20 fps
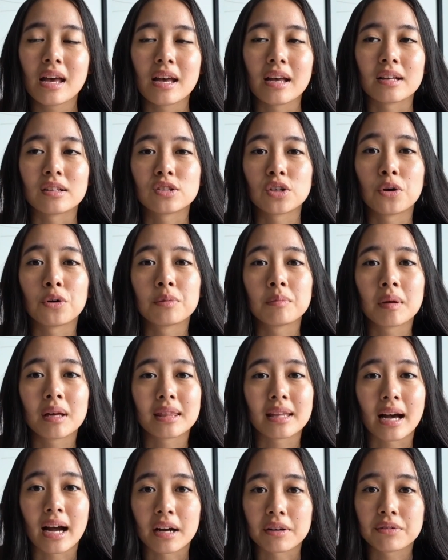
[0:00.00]
it told me
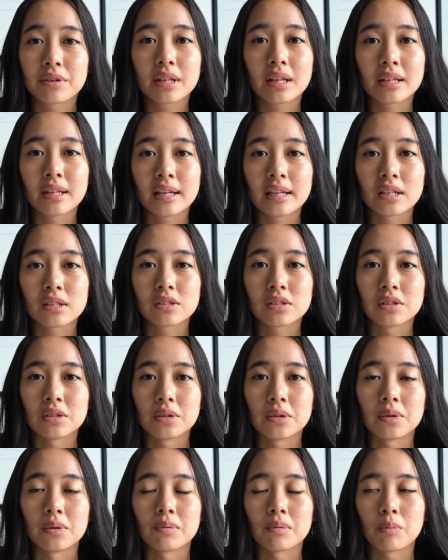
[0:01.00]
that I really needed to
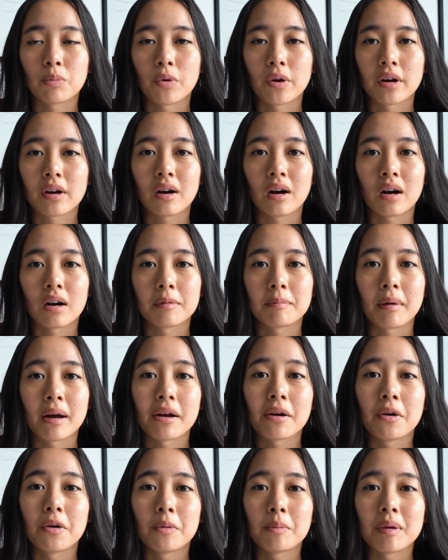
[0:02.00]
work on my
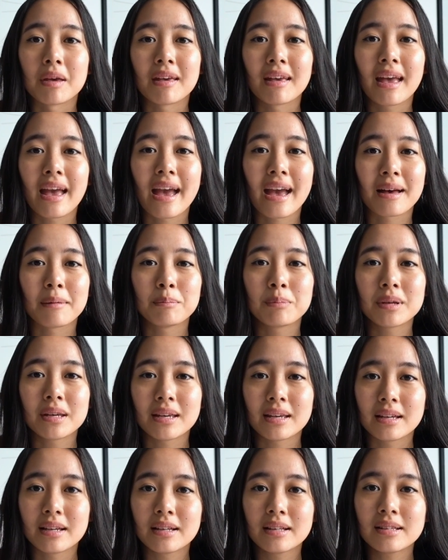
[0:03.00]
O B and P
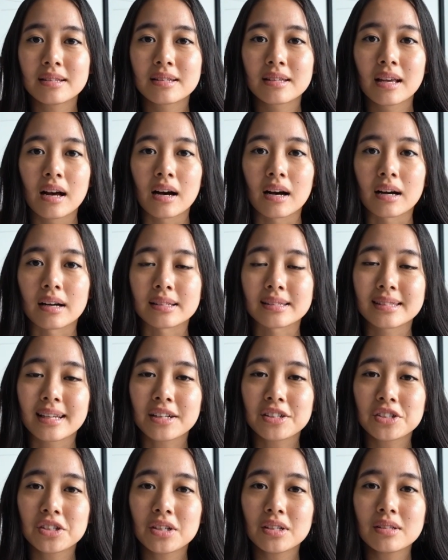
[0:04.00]
E D S uh,
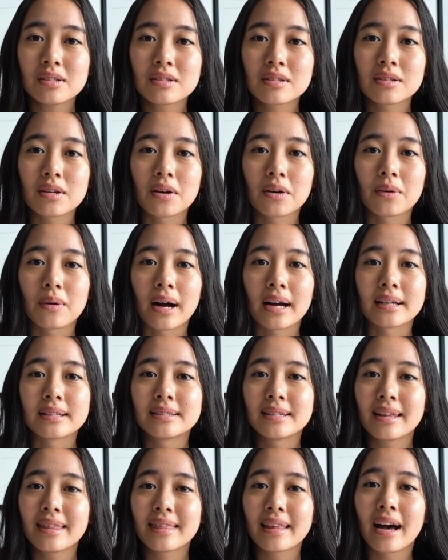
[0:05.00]
sections, so I
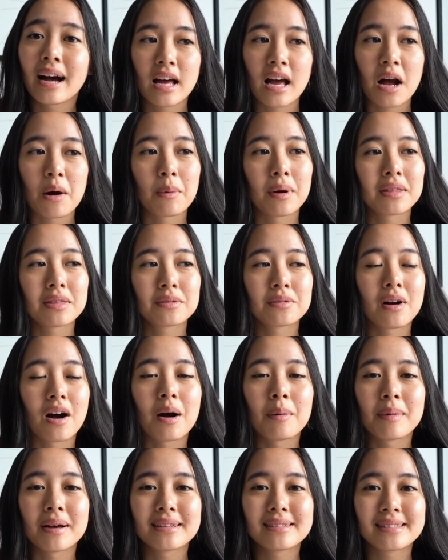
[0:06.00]
did that. I went through
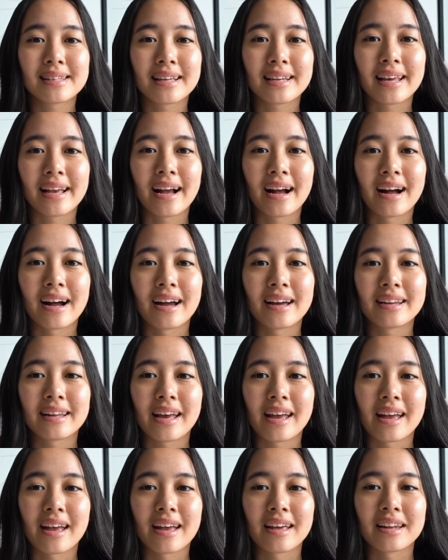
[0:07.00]
all my study guide
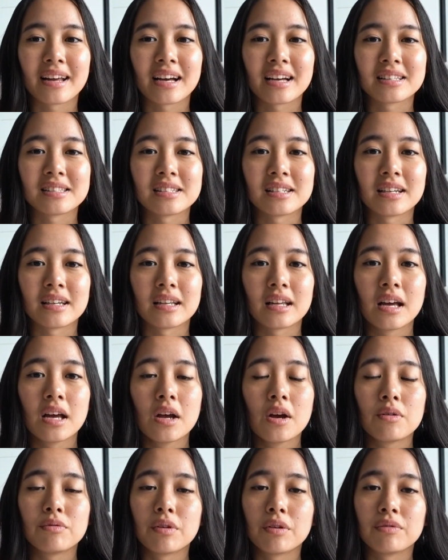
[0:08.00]
and I did
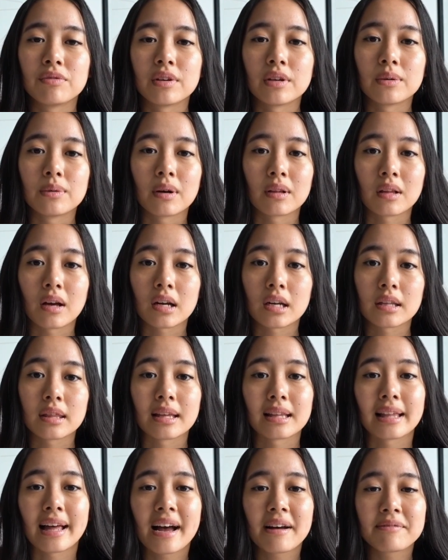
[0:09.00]
review a lot of the
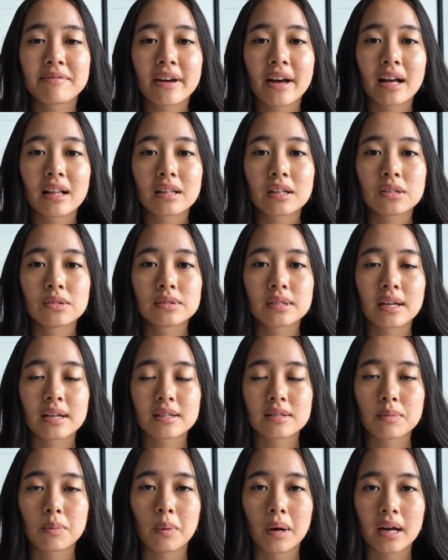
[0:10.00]
lab values as
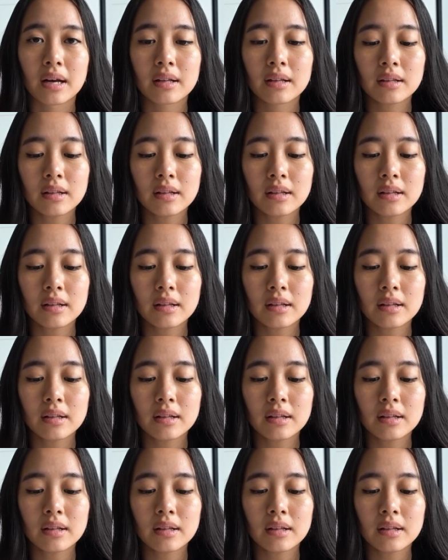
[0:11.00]
well.